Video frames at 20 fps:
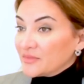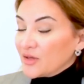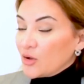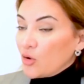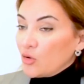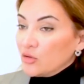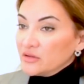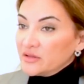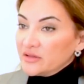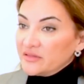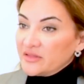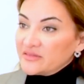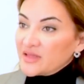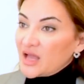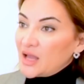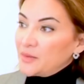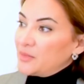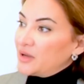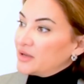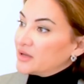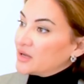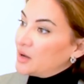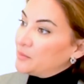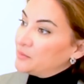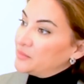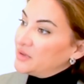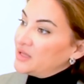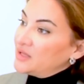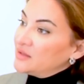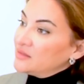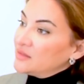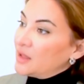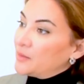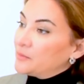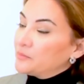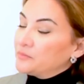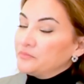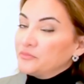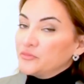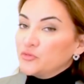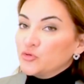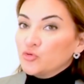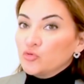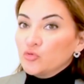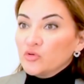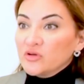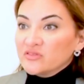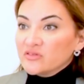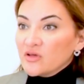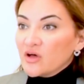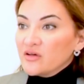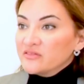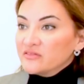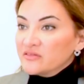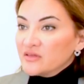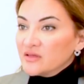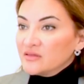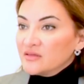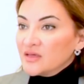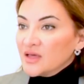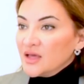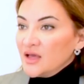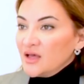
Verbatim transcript: the, only, the time I come in, I'm too exhausted.